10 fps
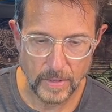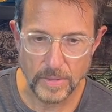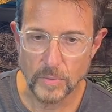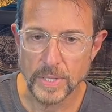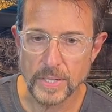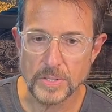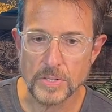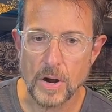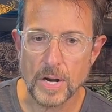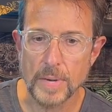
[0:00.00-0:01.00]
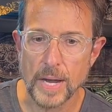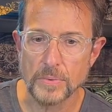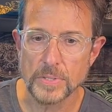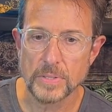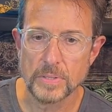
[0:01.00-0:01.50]
that we need to talk
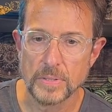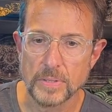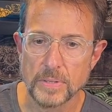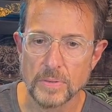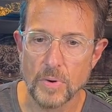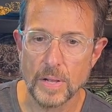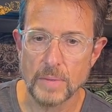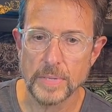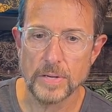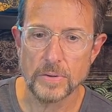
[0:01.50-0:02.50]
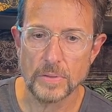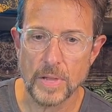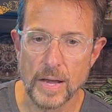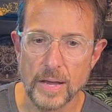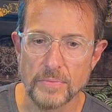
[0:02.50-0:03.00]
about while I'm here
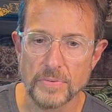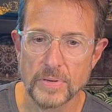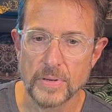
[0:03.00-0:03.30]
live.